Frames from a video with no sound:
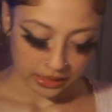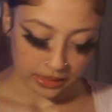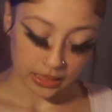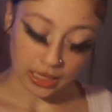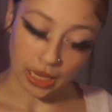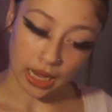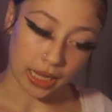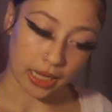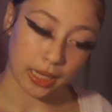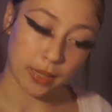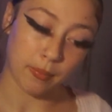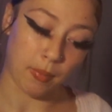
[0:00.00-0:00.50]

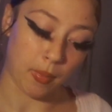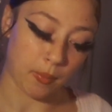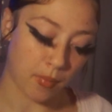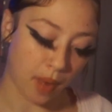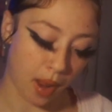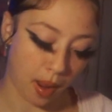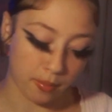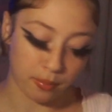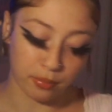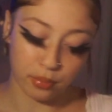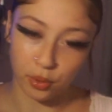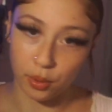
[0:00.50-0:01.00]
I'm
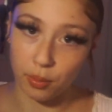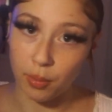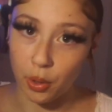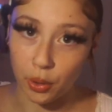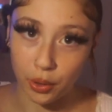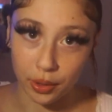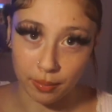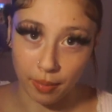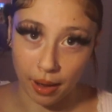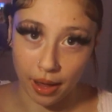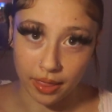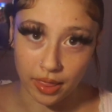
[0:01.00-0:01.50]
not
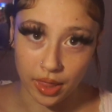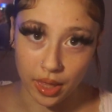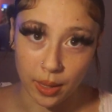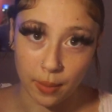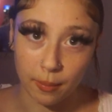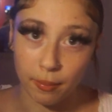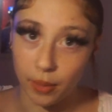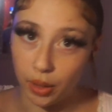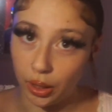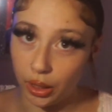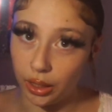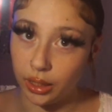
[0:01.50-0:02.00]
promoted by them,
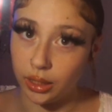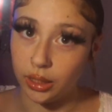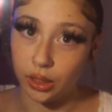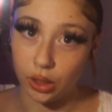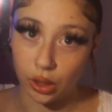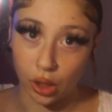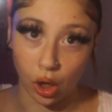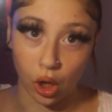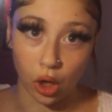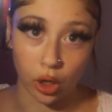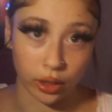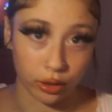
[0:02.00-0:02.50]
but
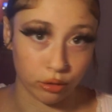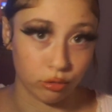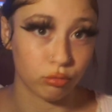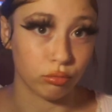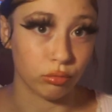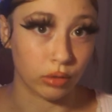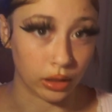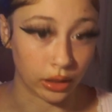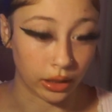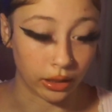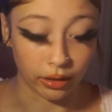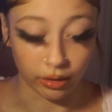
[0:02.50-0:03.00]
y'all, it's
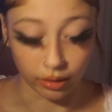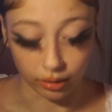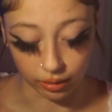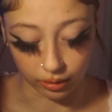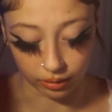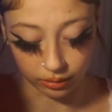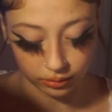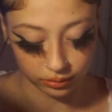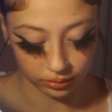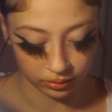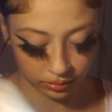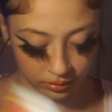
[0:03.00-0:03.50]
really good.
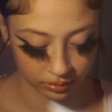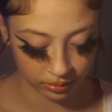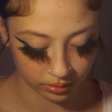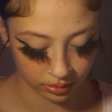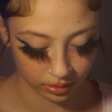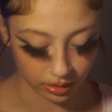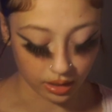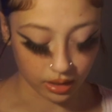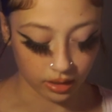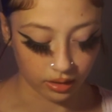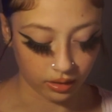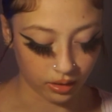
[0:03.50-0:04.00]

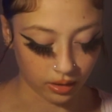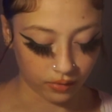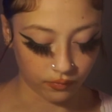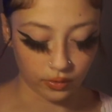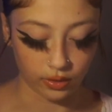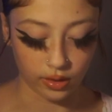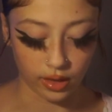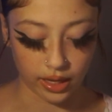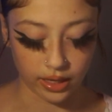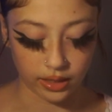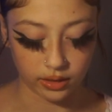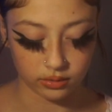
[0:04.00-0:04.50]
If you
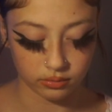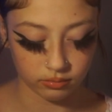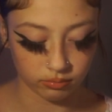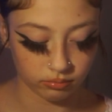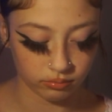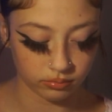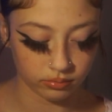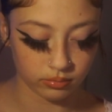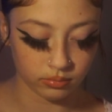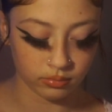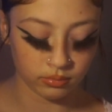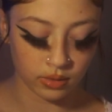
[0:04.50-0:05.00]
like
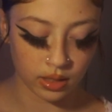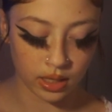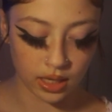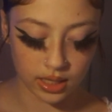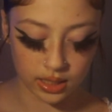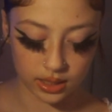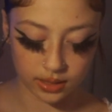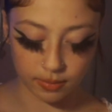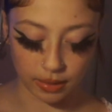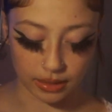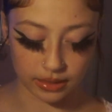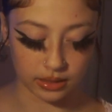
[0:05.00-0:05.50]

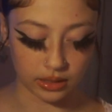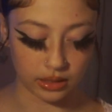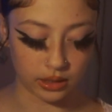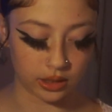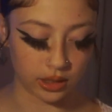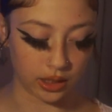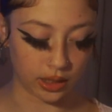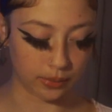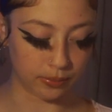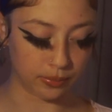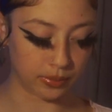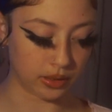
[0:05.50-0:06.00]
spicy
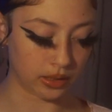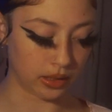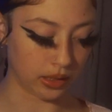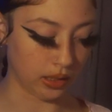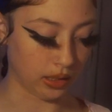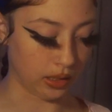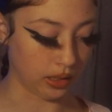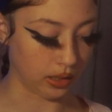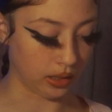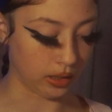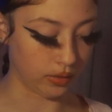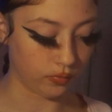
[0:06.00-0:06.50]
chips,
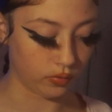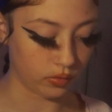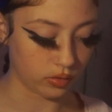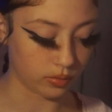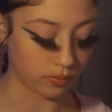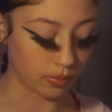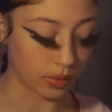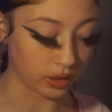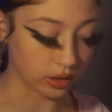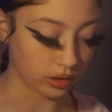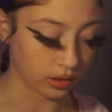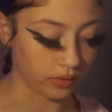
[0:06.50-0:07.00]
and
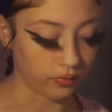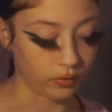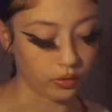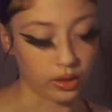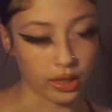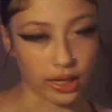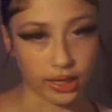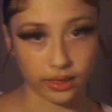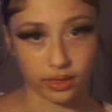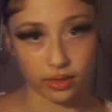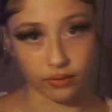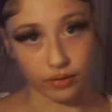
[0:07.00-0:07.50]
especially if you
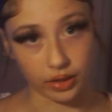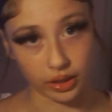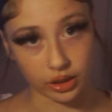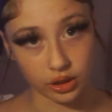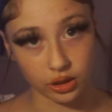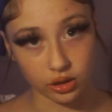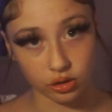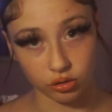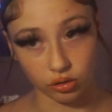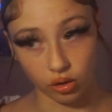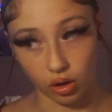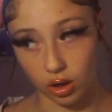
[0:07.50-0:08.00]
like the veggie
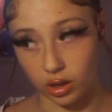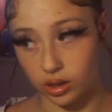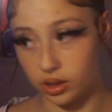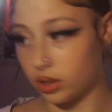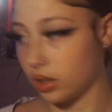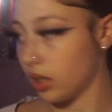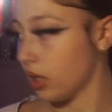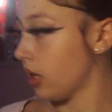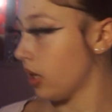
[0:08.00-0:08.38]
straws.